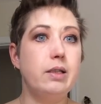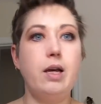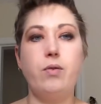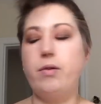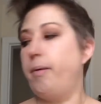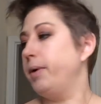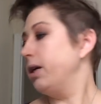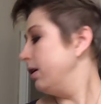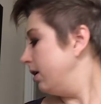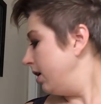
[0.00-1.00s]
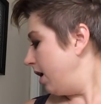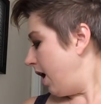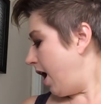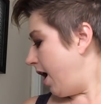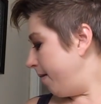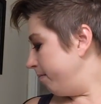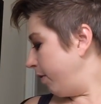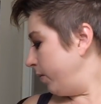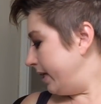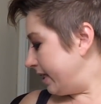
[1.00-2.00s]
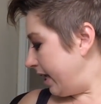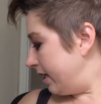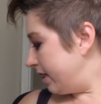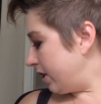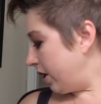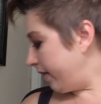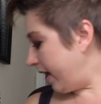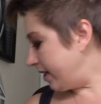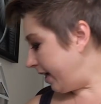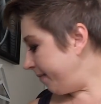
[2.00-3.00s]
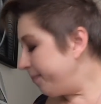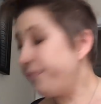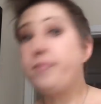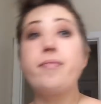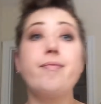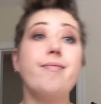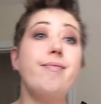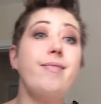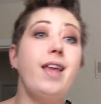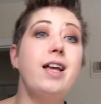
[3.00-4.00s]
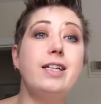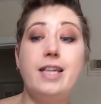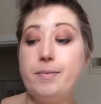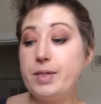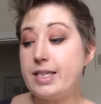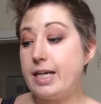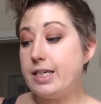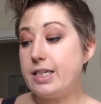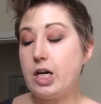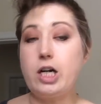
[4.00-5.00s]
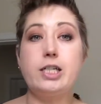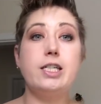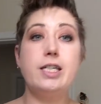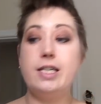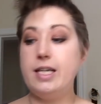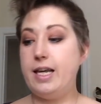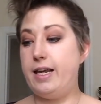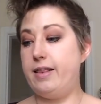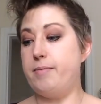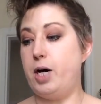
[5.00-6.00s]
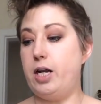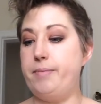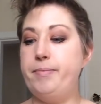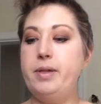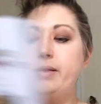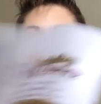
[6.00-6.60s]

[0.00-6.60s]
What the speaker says: Can't remember. But we decided to start it that day. Kim decided to start in the bottom.